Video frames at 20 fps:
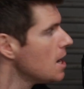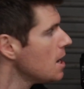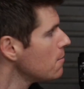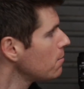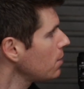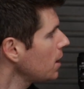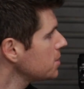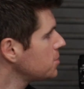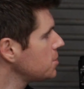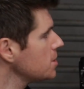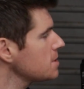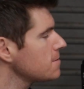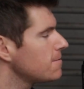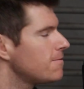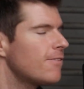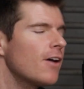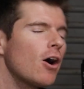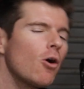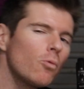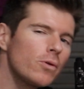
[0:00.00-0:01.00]
but I just
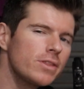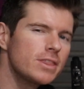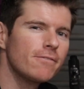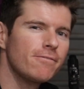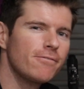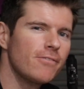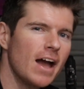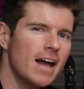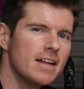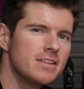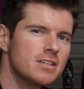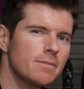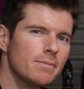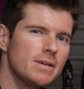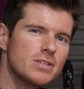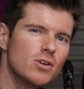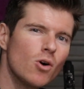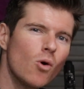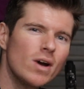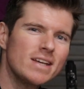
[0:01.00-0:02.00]
felt with the Phantom,
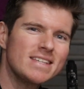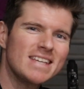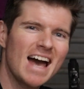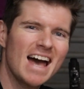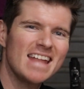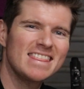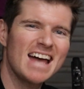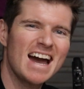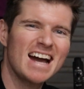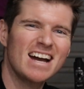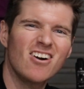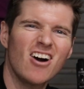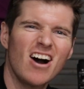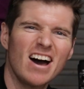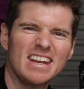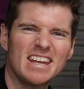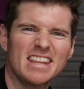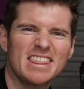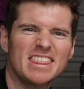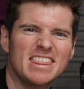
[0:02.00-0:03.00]
he's always had that
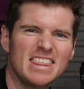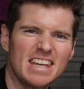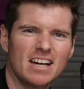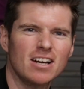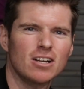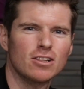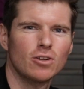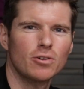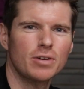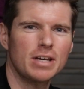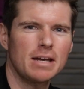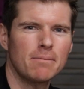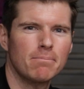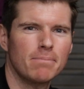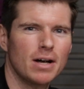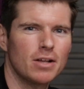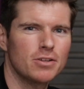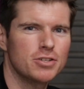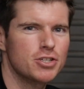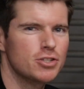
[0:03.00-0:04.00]
kind of thicker looking
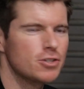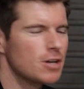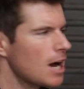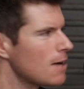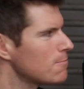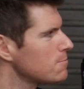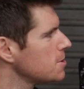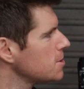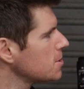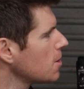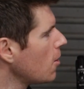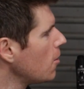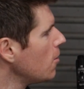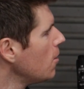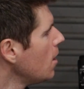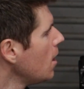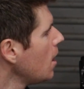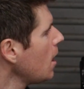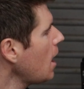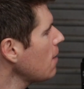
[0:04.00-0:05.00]
belt strap.
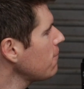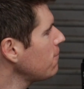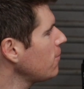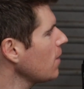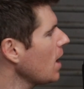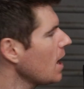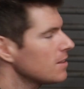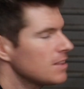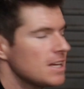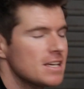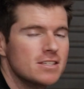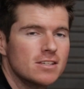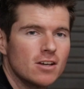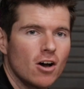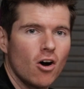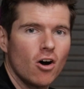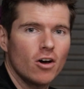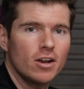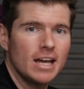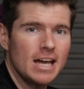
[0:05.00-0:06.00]
So I found
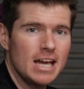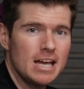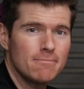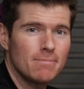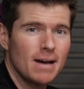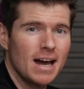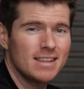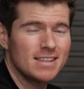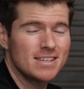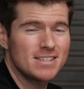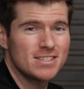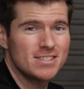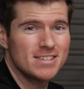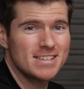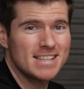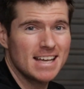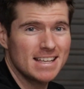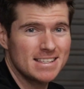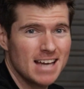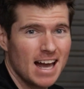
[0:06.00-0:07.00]
this on eBay. This is
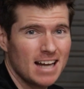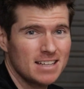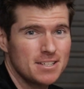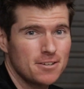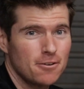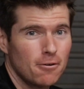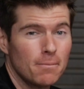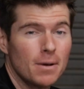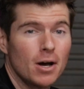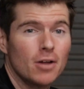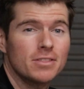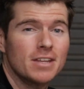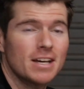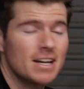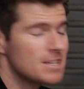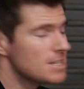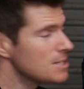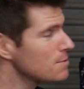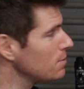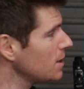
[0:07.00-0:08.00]
just a tactical belt
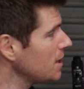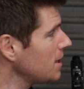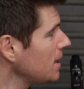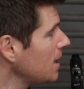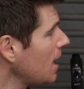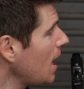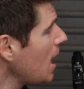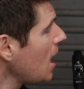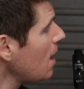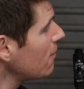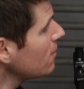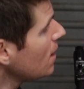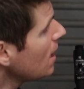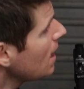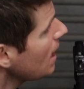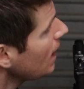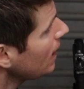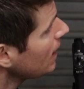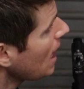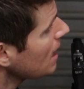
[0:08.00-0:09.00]
that I split in half
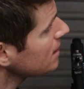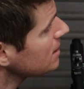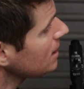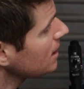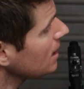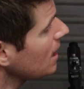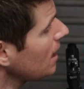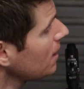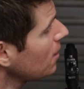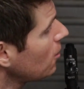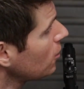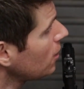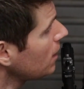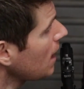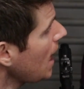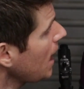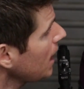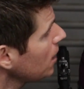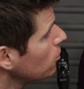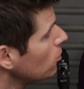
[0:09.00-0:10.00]
and had to cut on an
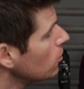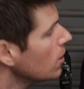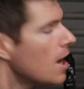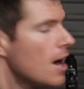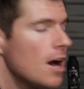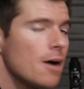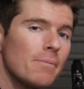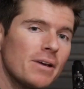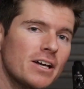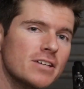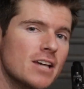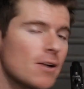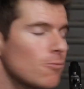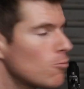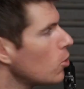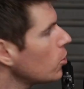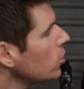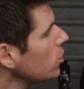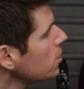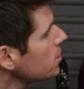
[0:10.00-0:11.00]
angle because I
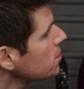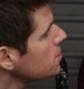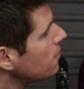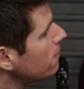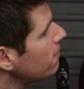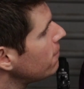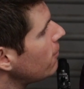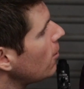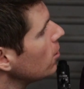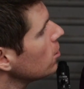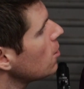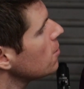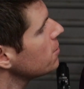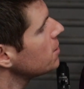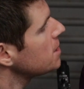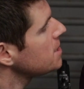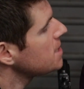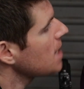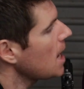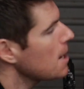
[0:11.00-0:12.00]
wanted it to follow
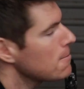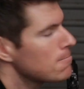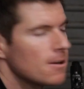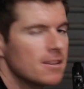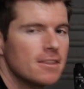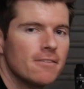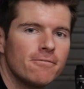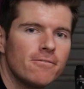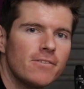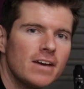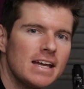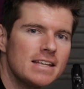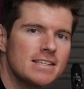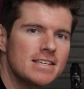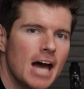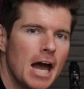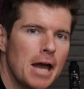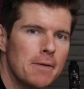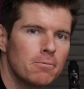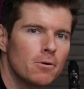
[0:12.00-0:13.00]
the taper, the V
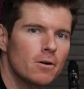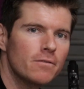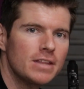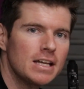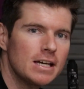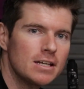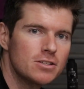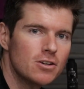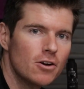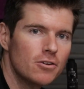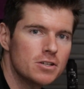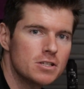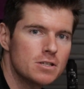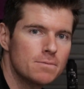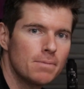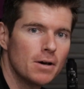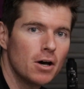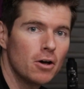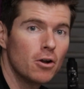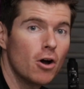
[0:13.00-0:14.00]
taper of the Adonis
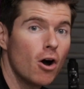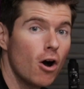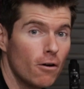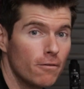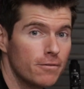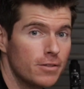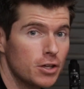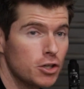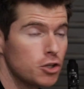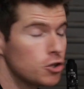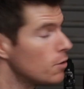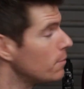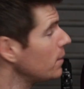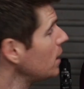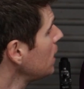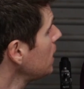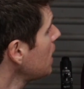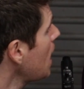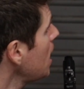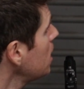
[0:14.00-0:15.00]
belt of the
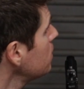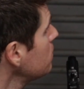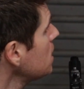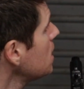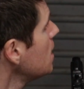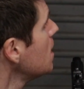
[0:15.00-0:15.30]
Human Anatomy,